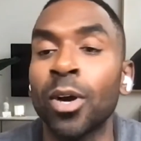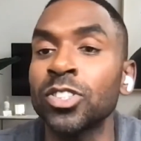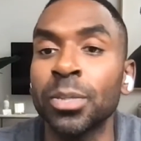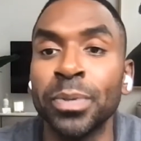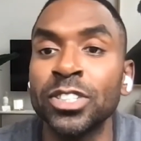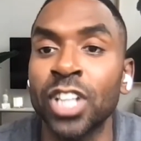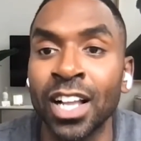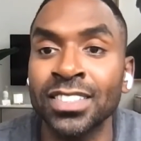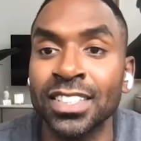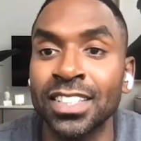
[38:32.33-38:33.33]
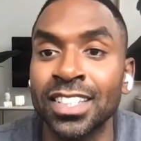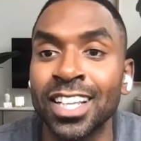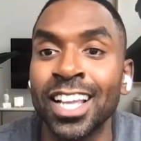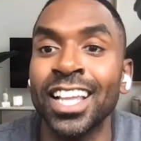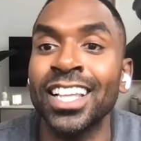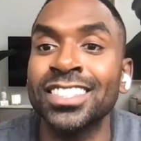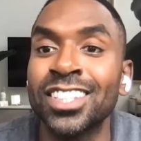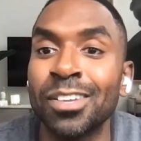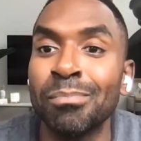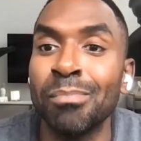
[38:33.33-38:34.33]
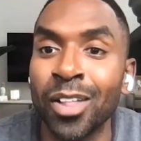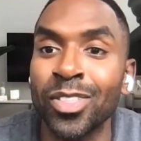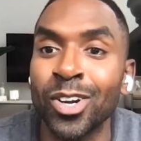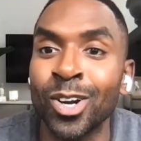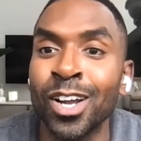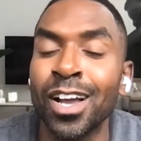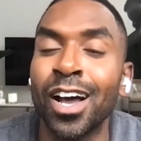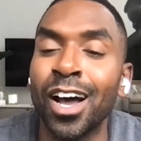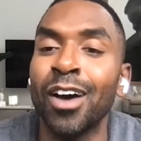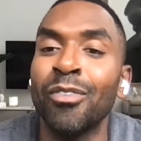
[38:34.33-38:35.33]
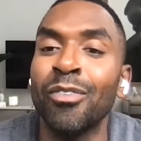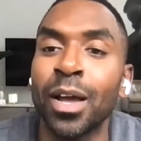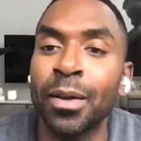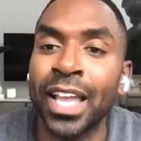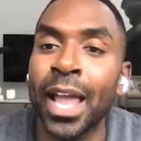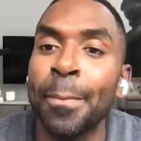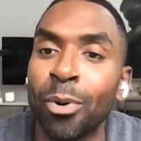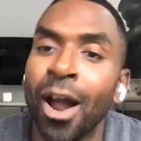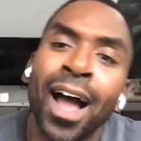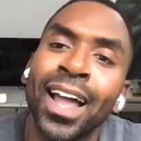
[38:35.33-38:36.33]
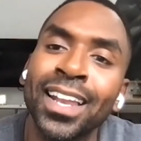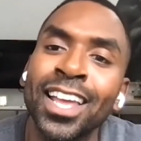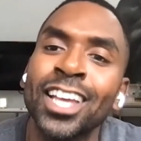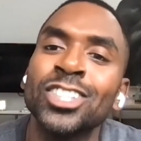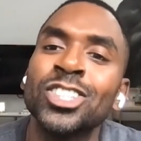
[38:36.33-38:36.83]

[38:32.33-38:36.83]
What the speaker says: Marsha P. Johnson is the mother of gay pride.